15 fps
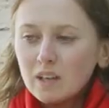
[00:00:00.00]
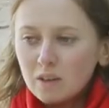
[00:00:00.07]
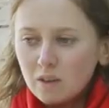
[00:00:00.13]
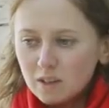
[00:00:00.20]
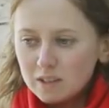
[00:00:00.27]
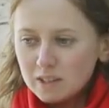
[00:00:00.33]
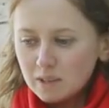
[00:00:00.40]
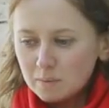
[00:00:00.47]
a
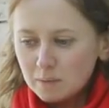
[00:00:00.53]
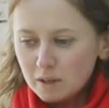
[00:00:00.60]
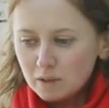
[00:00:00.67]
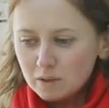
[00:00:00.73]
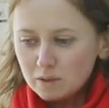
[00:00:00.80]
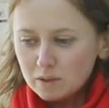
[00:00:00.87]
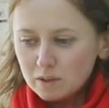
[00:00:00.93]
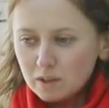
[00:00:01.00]
lot
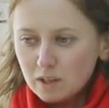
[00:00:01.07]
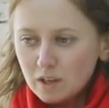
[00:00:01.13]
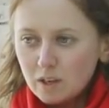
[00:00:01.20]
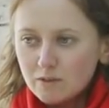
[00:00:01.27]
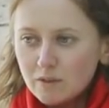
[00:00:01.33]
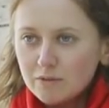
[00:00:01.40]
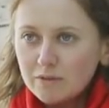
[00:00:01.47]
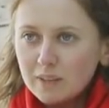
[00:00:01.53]
about
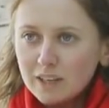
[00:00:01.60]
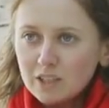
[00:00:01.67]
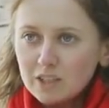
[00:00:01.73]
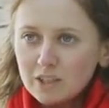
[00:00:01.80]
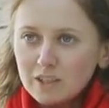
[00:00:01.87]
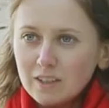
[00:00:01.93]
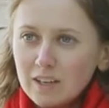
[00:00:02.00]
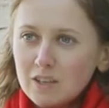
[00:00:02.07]

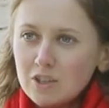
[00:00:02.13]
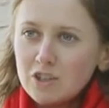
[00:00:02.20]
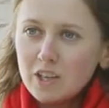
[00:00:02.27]
reflection and